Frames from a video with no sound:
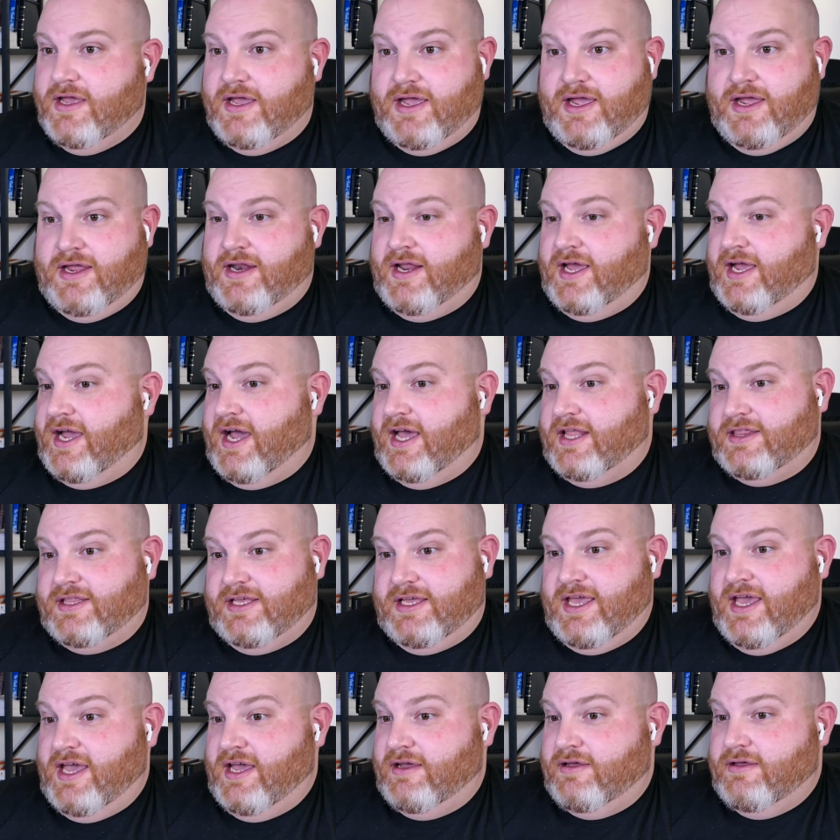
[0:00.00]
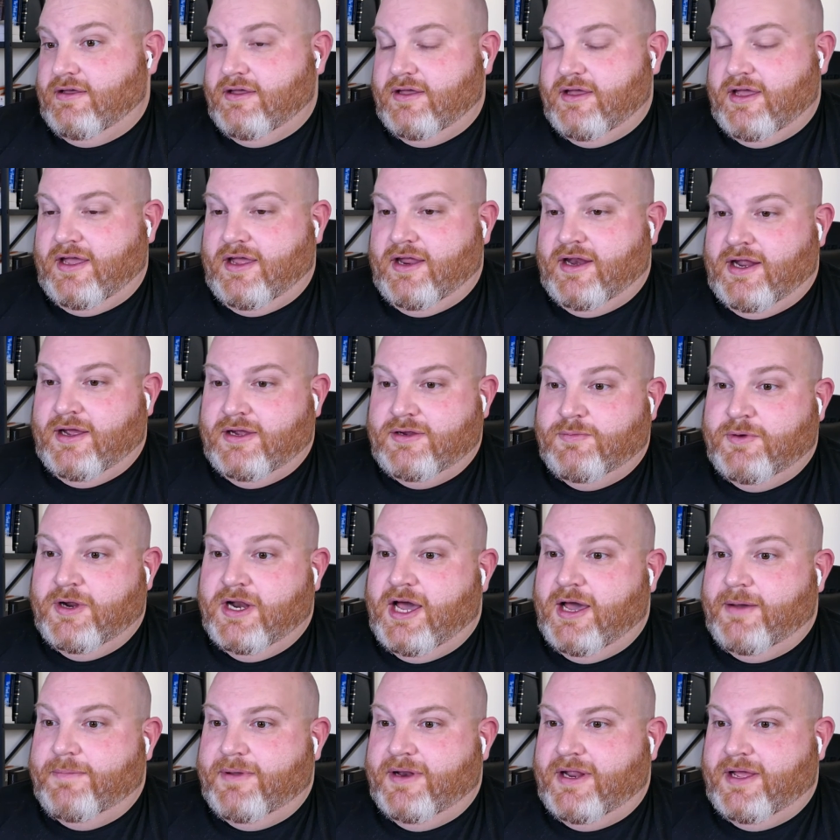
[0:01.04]
And I got the gig and I went
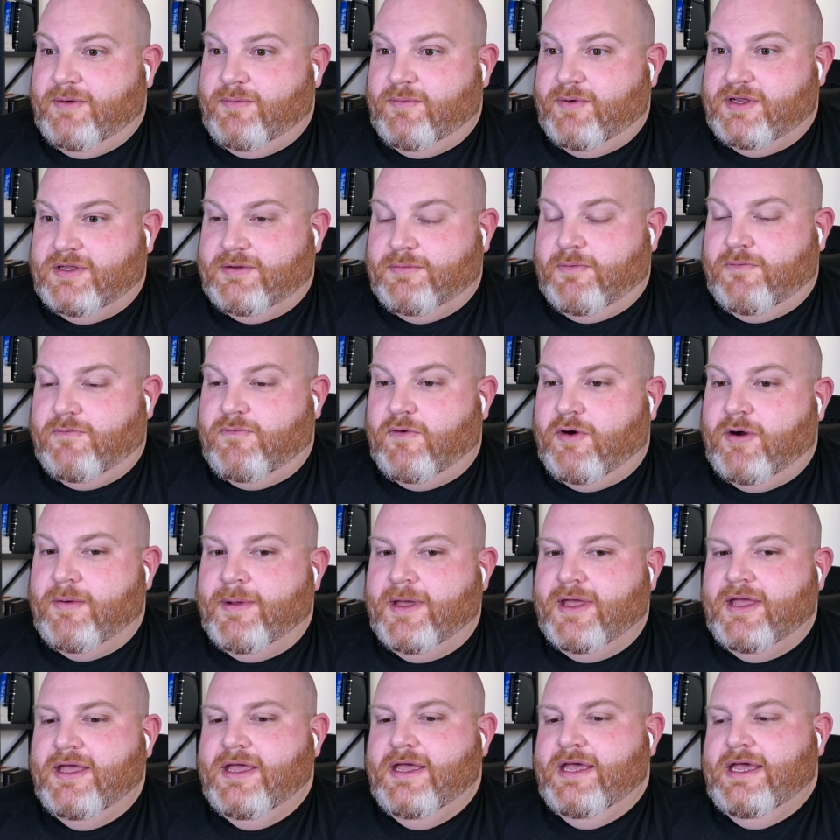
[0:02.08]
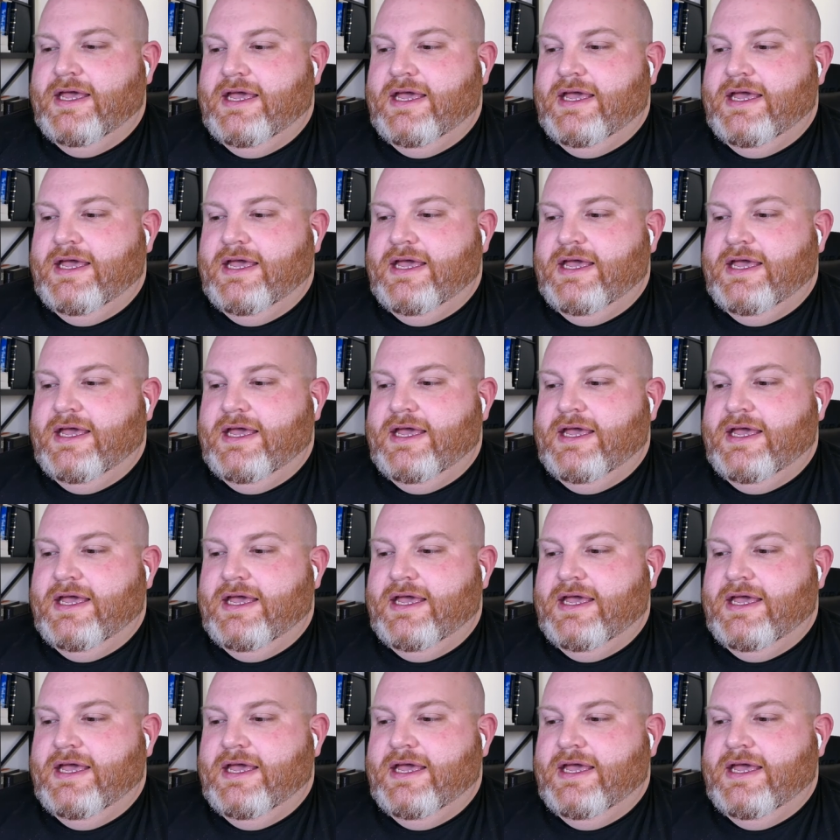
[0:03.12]
up and I went to perform it.